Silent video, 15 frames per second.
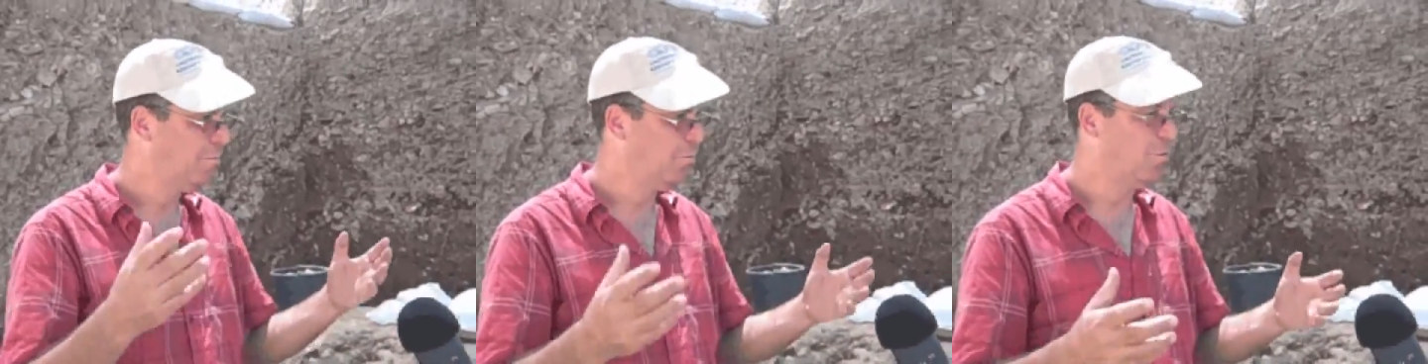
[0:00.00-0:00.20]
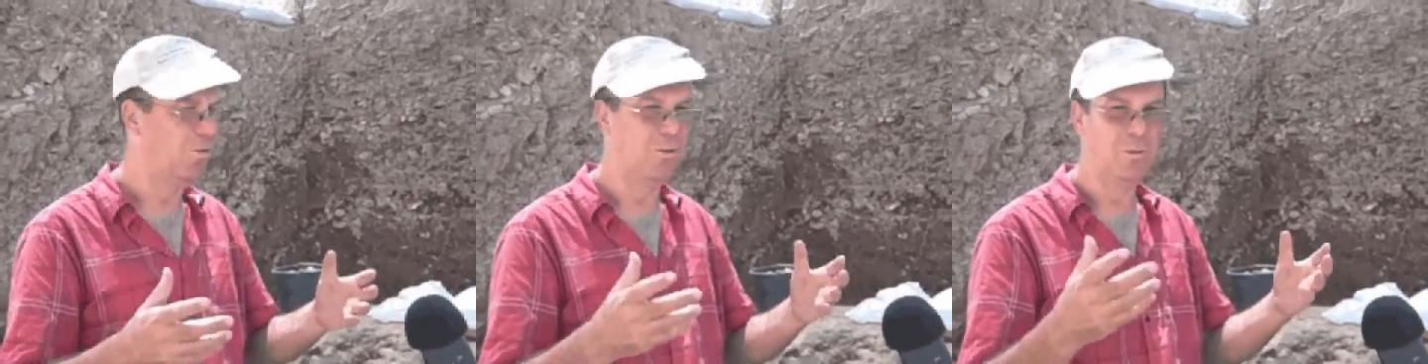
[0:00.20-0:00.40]

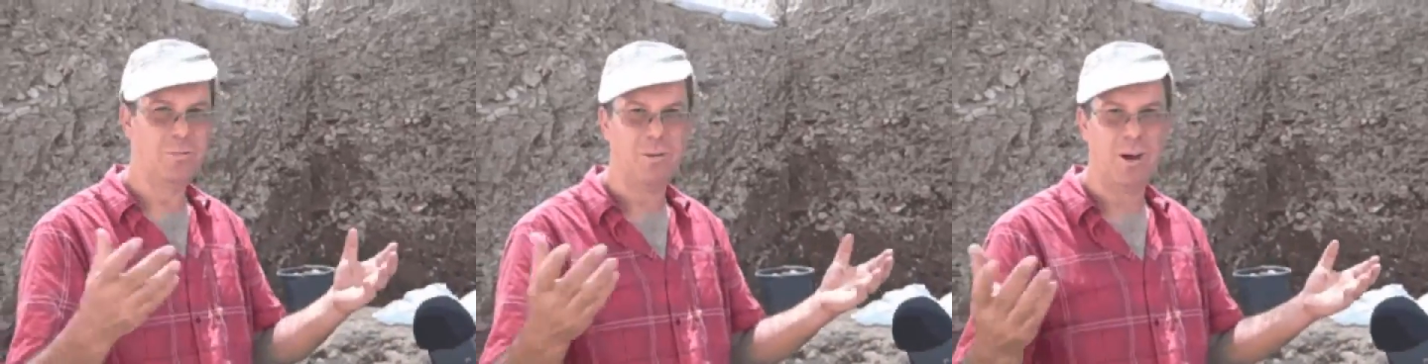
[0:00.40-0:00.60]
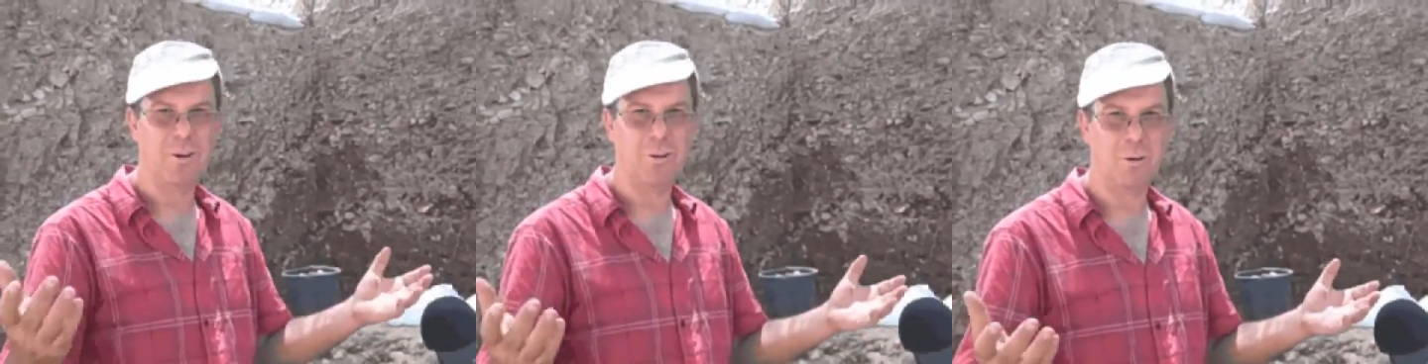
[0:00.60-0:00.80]
for,
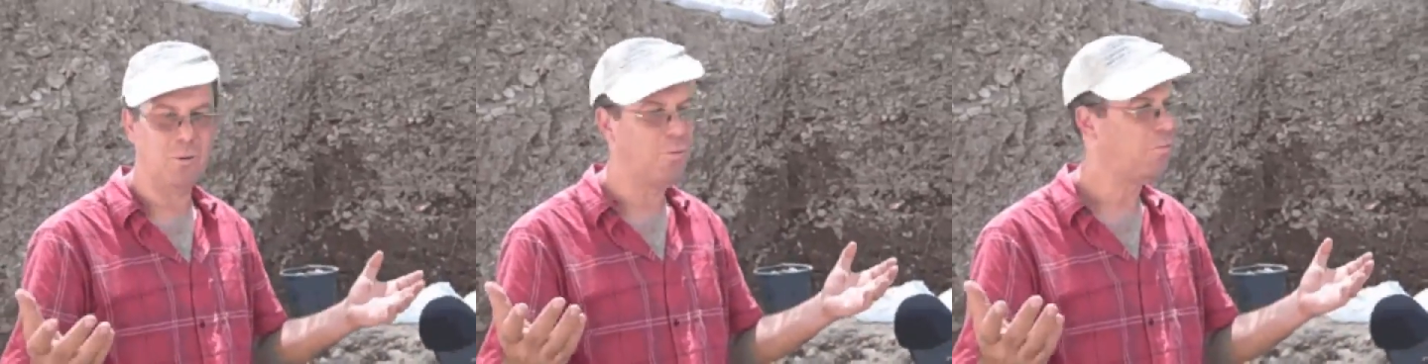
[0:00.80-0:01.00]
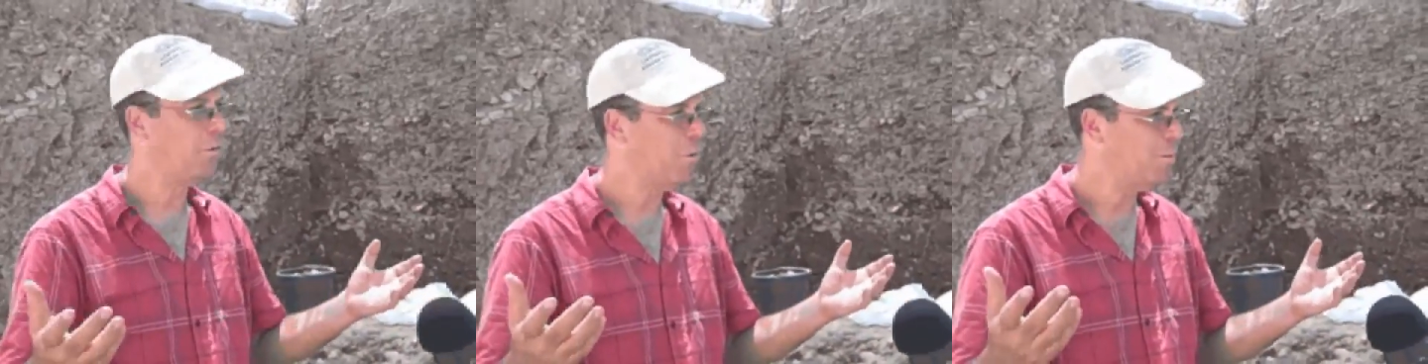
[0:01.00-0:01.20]
I don't know,
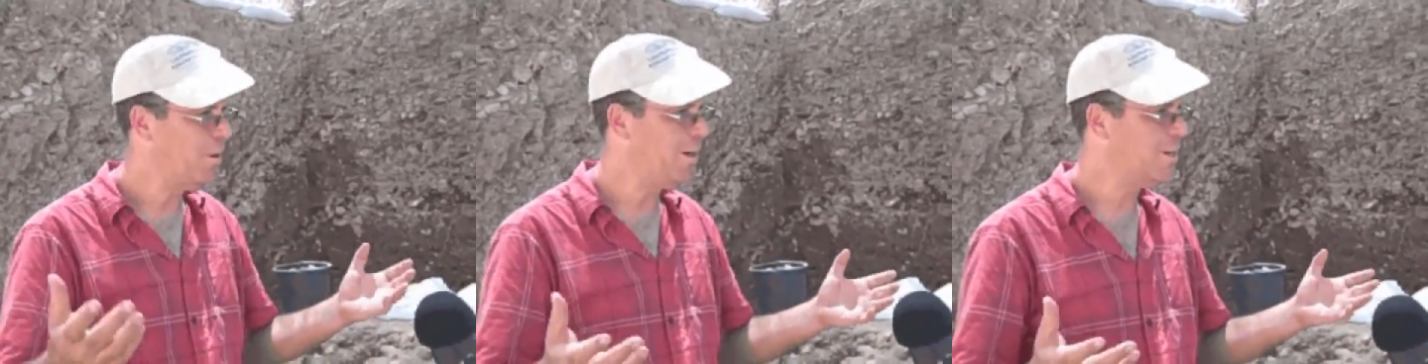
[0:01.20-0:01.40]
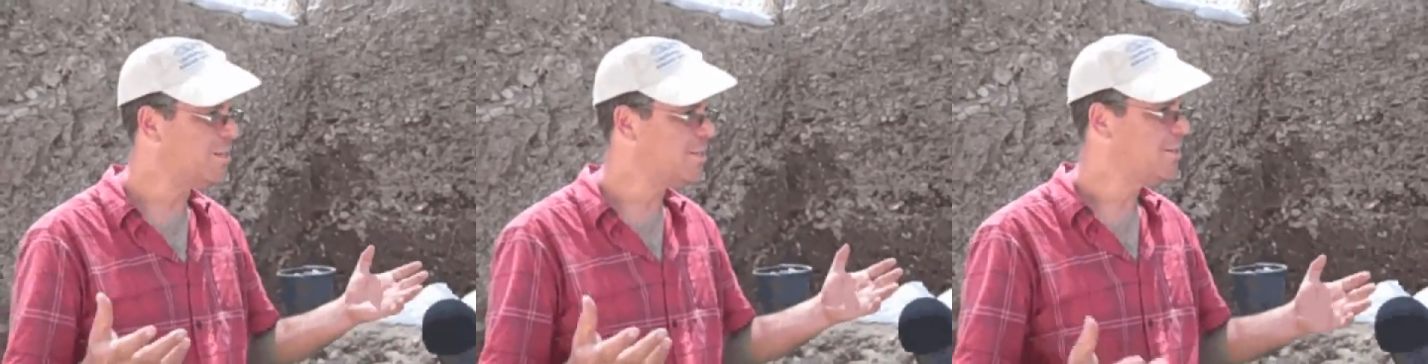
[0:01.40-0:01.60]
3
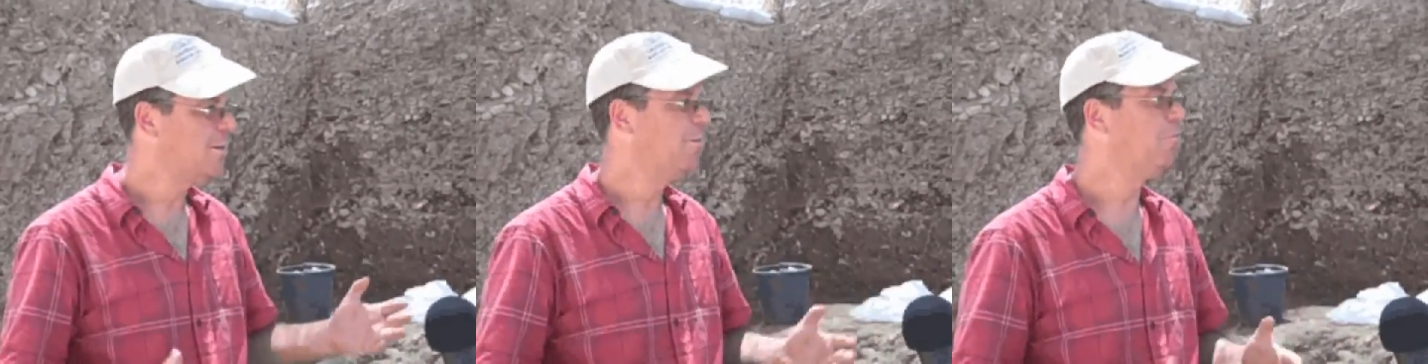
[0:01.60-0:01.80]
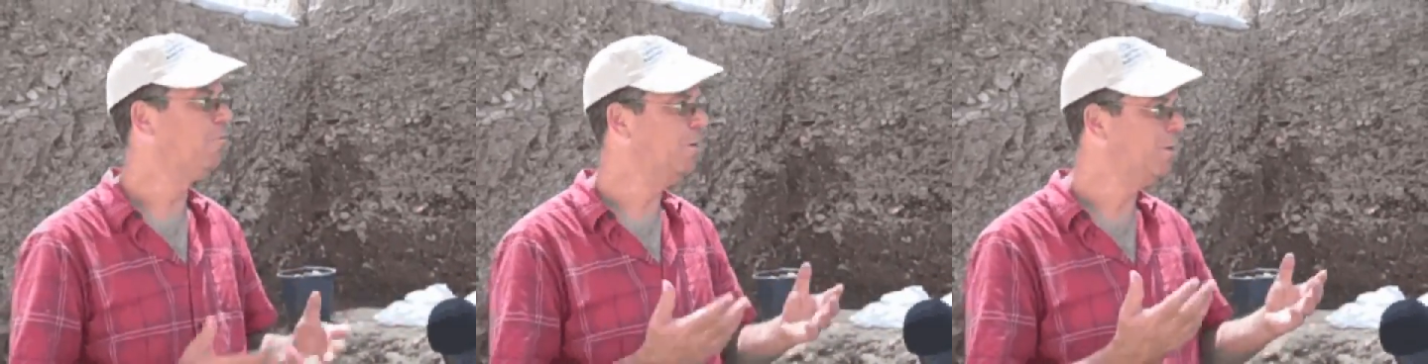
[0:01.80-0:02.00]
weeks
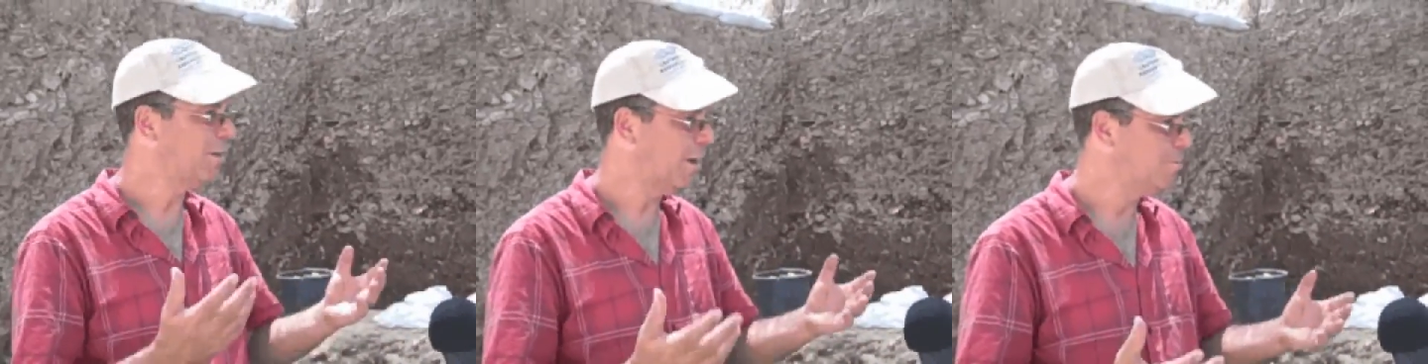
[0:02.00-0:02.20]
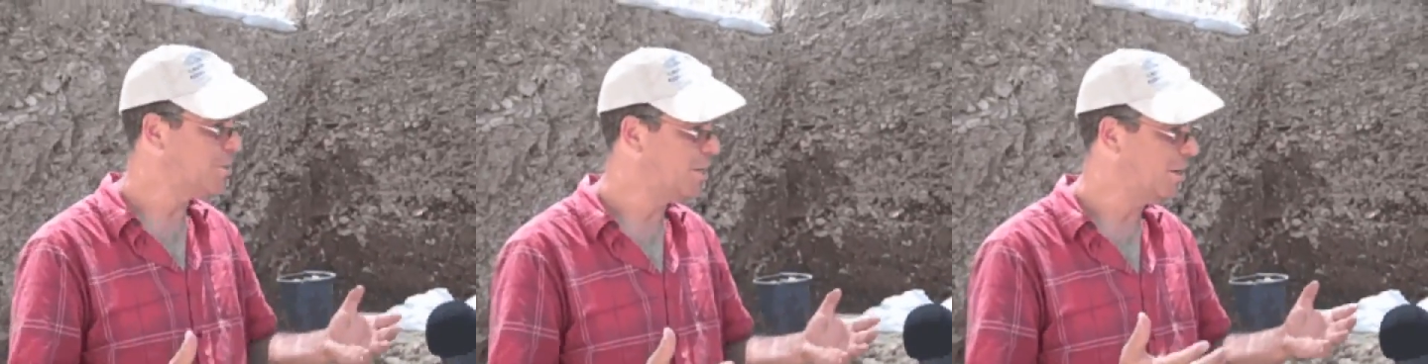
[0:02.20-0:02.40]
3 times